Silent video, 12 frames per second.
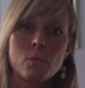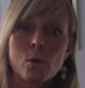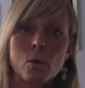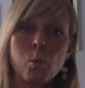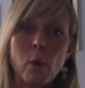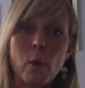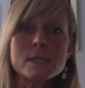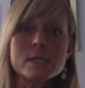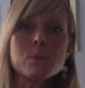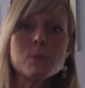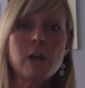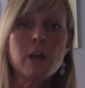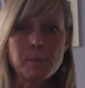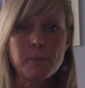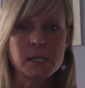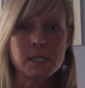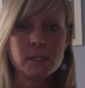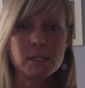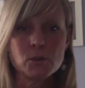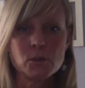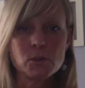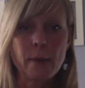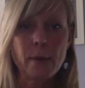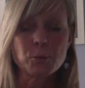when someone opts in to a
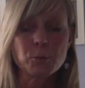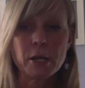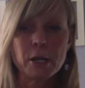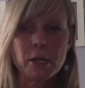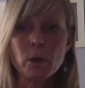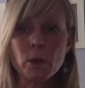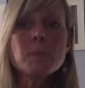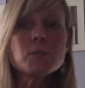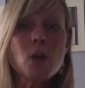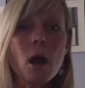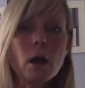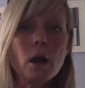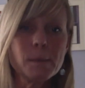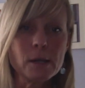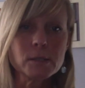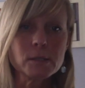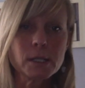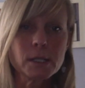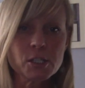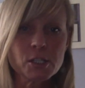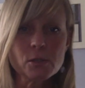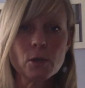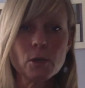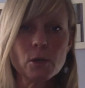capture page, and what I'm talking about tonight, just
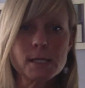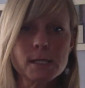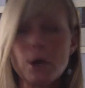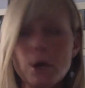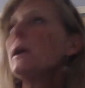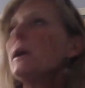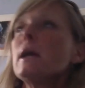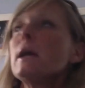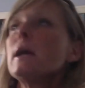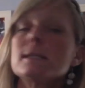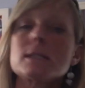so you guys know, is the